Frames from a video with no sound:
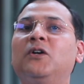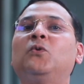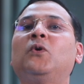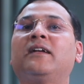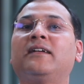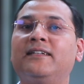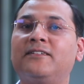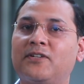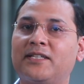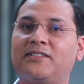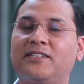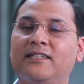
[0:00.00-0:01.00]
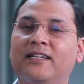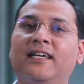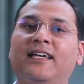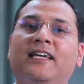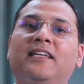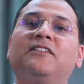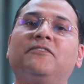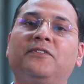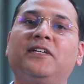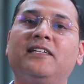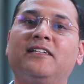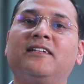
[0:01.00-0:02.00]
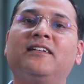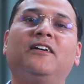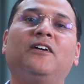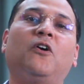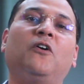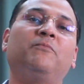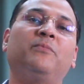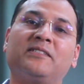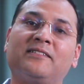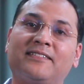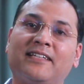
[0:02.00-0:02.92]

who are interested in the field of business